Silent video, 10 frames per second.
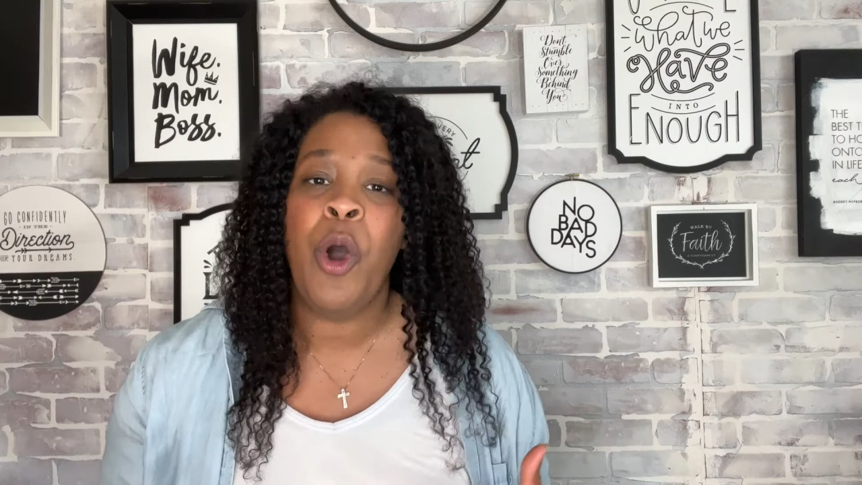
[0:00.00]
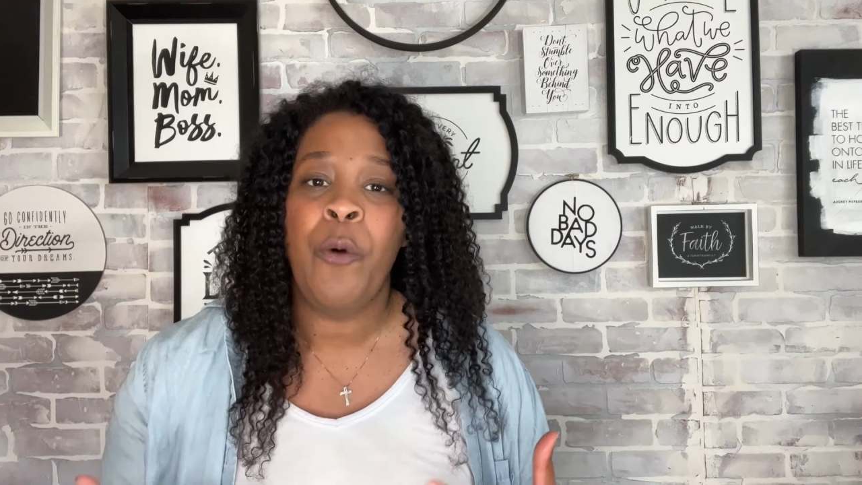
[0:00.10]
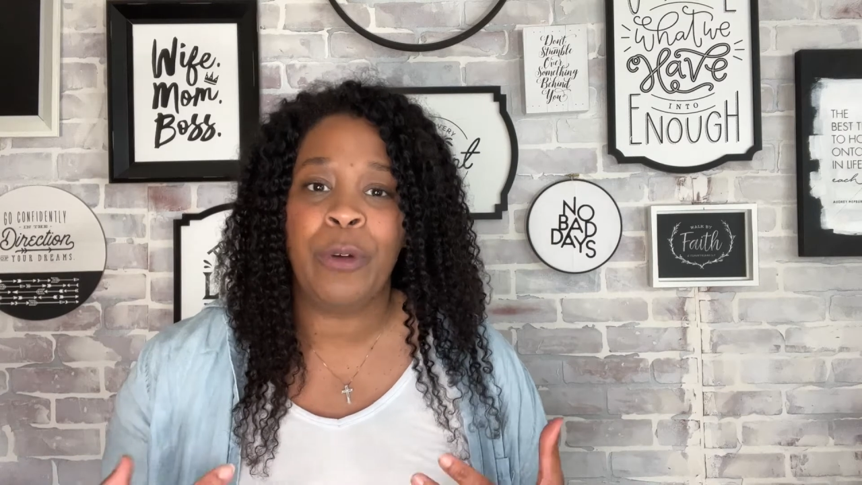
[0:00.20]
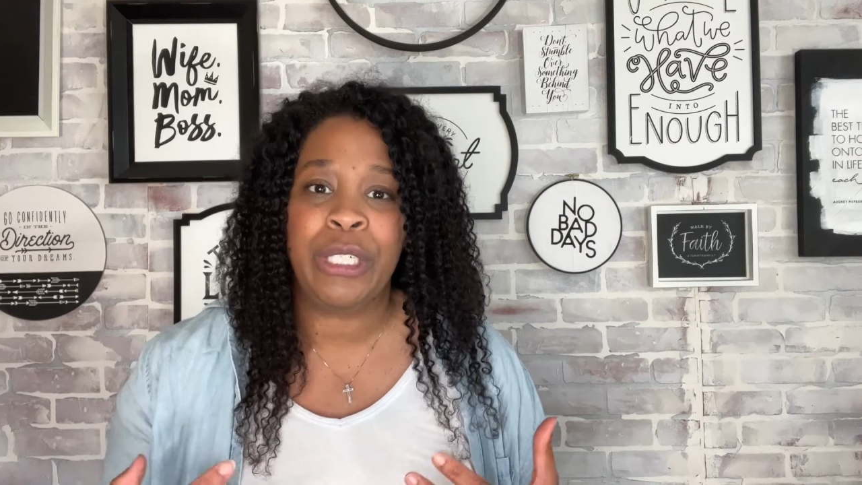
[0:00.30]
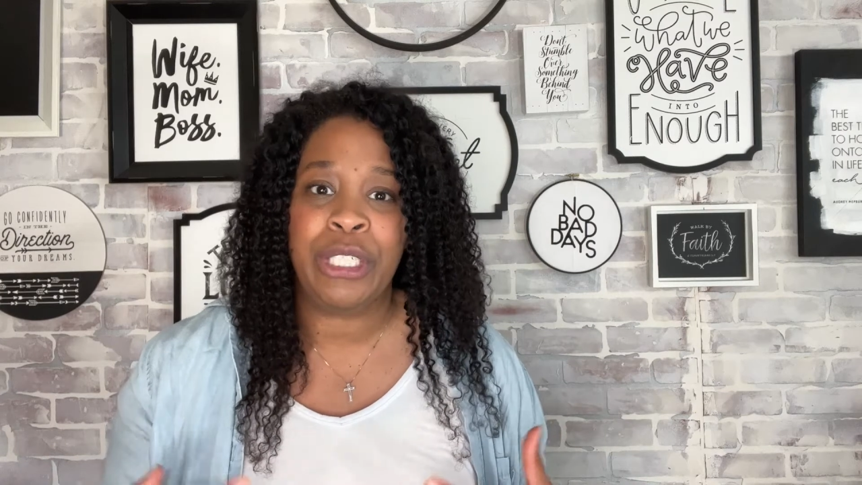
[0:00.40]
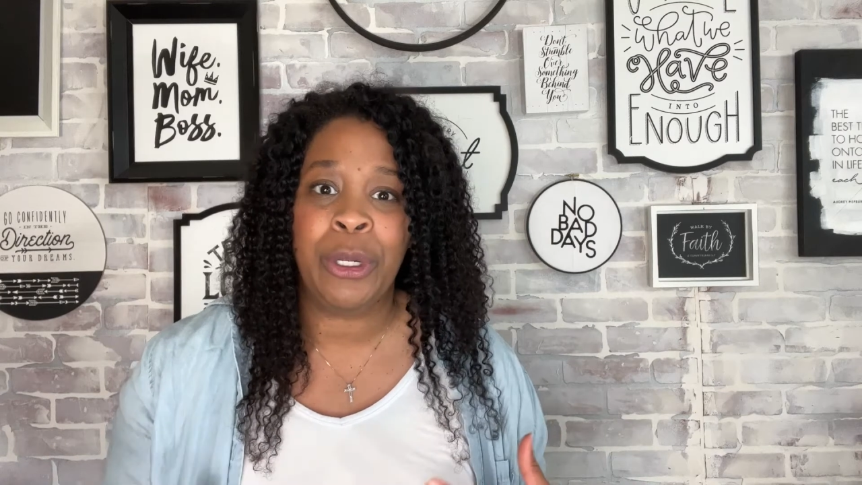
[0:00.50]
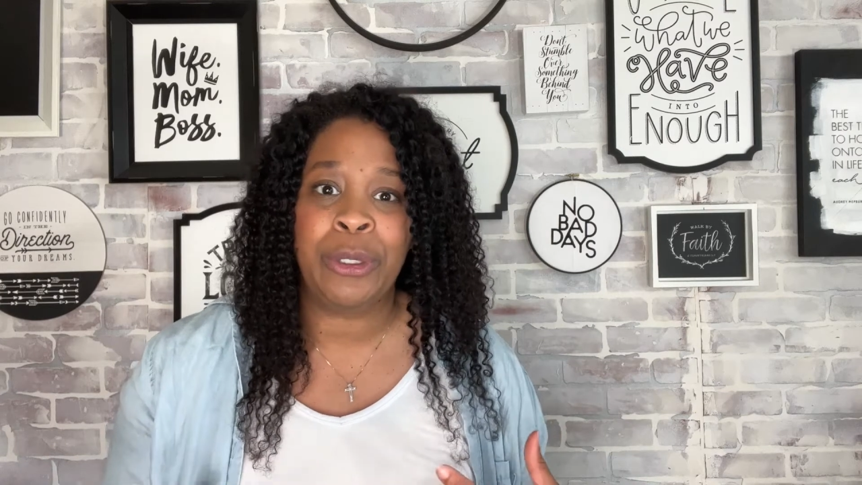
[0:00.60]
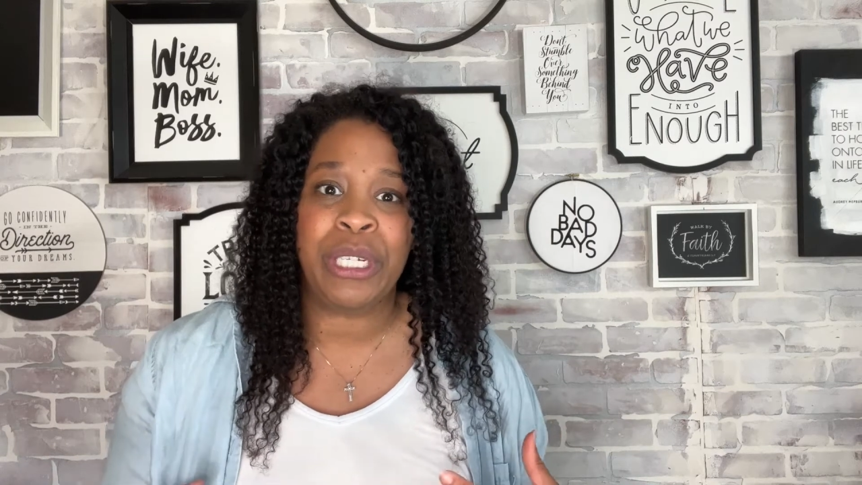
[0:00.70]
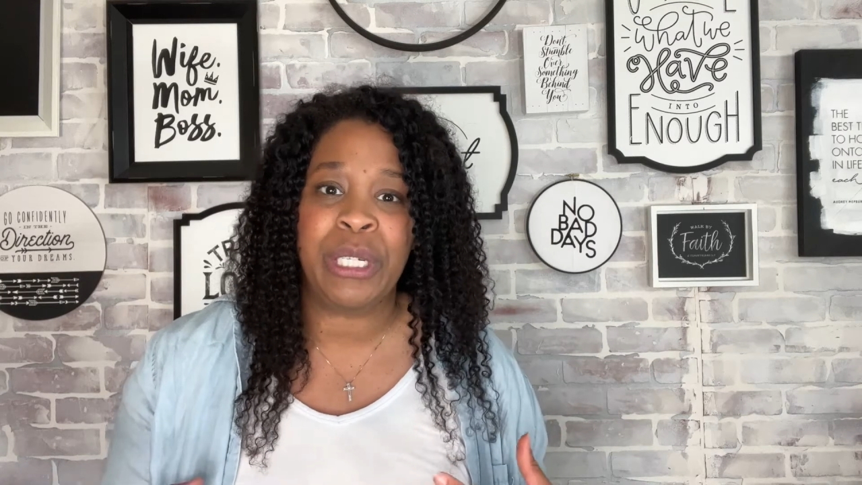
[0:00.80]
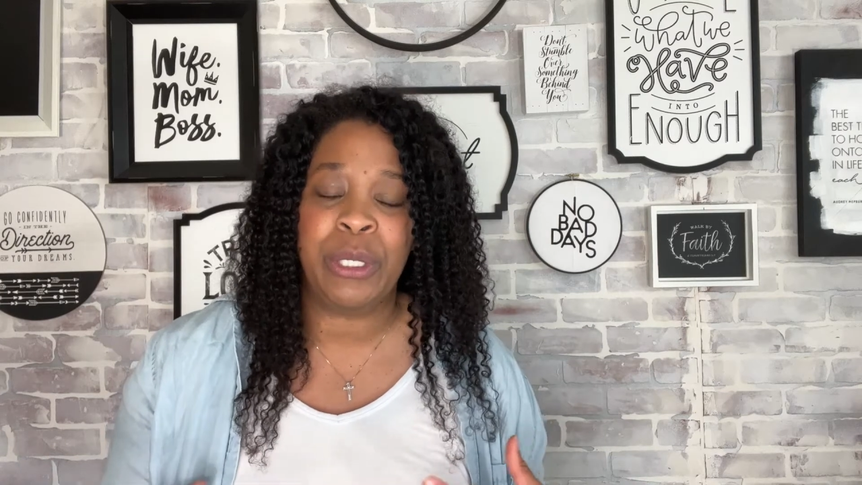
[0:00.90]
for
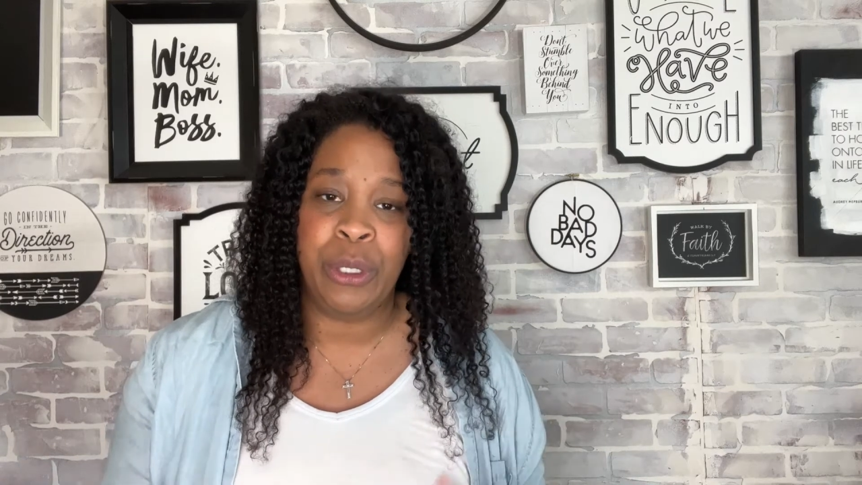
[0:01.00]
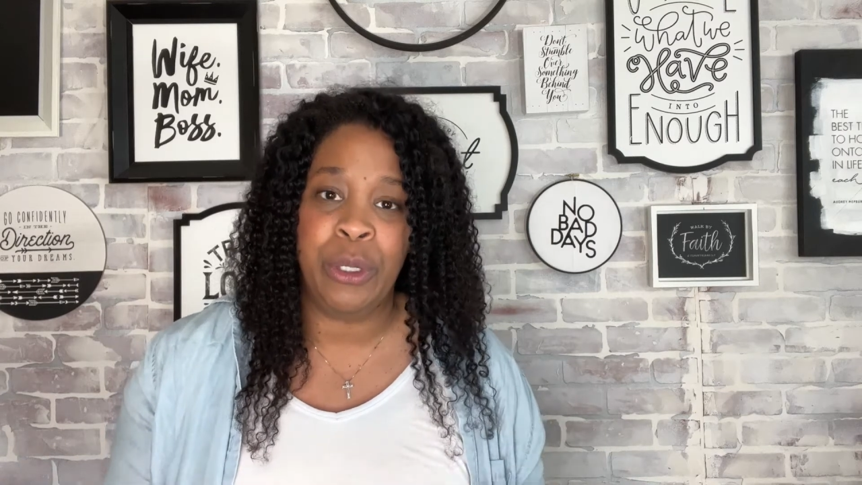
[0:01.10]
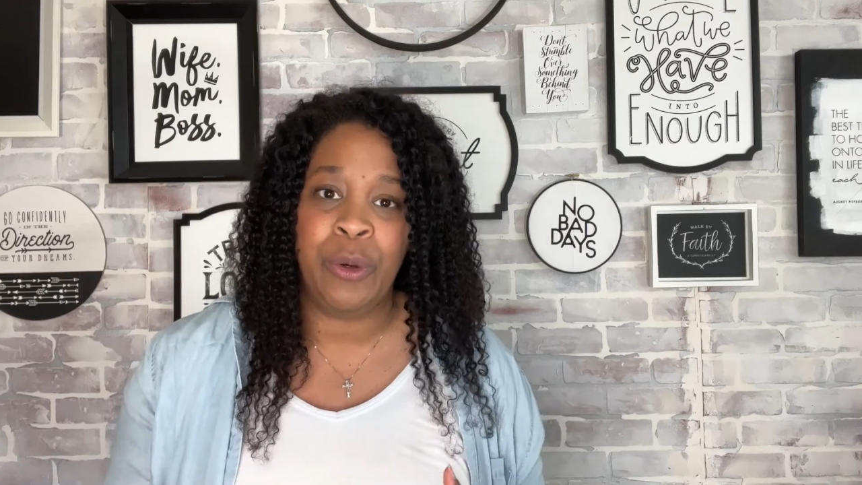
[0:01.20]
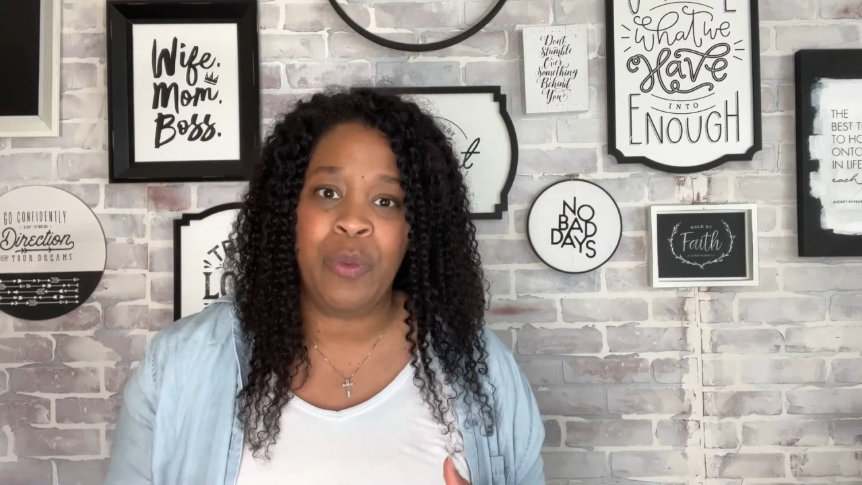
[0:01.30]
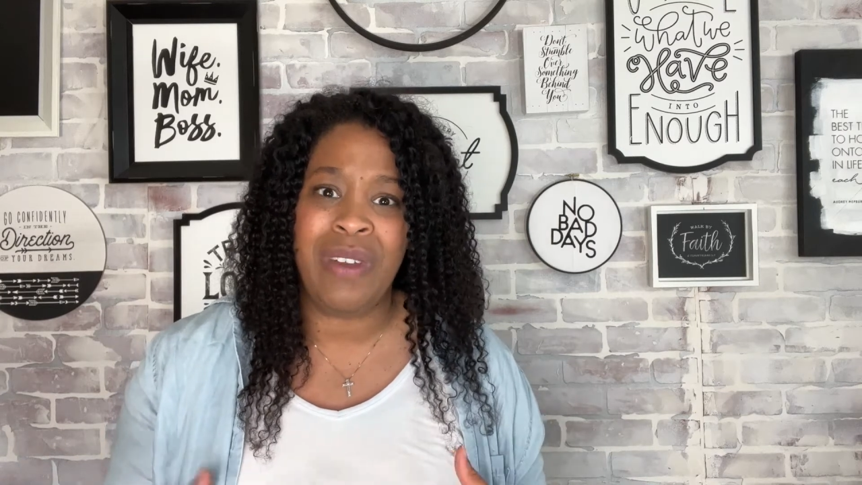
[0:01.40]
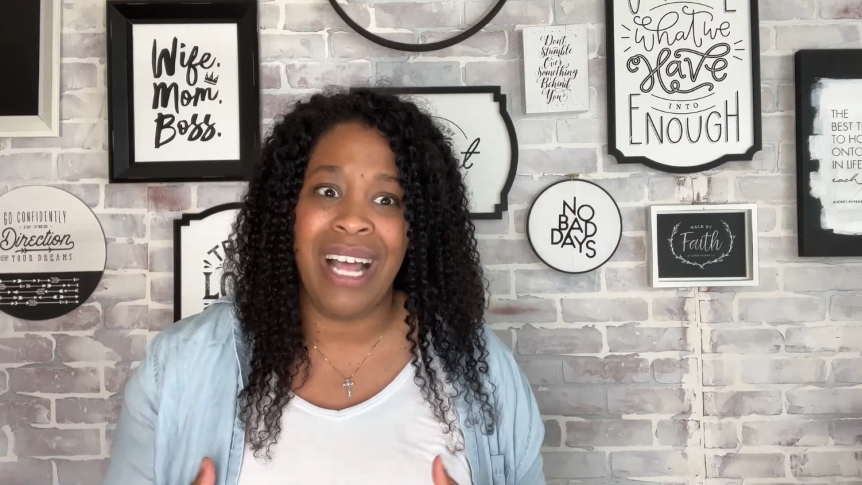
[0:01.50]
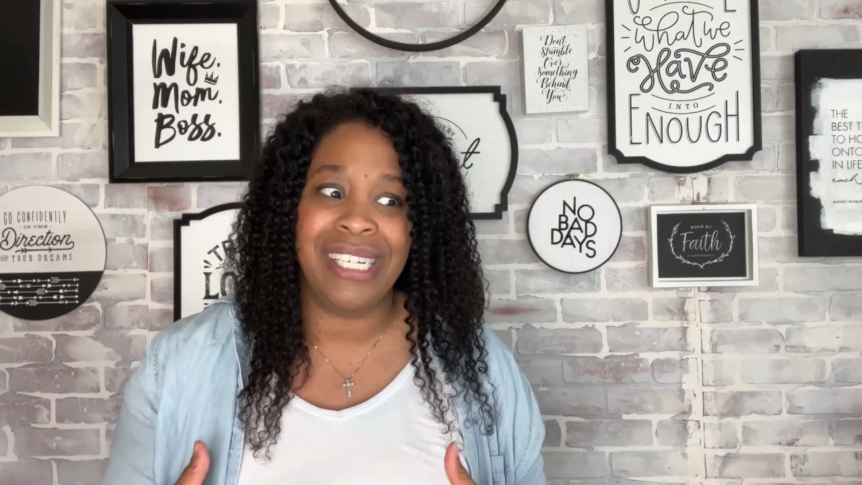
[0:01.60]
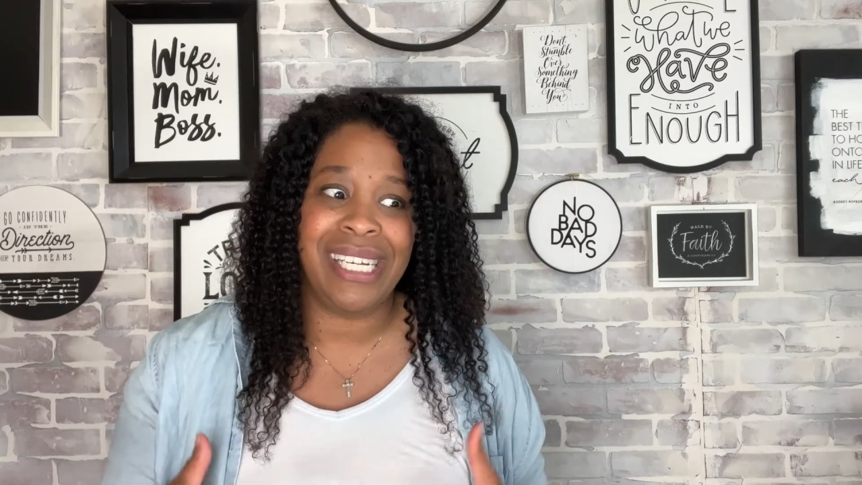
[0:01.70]
children to not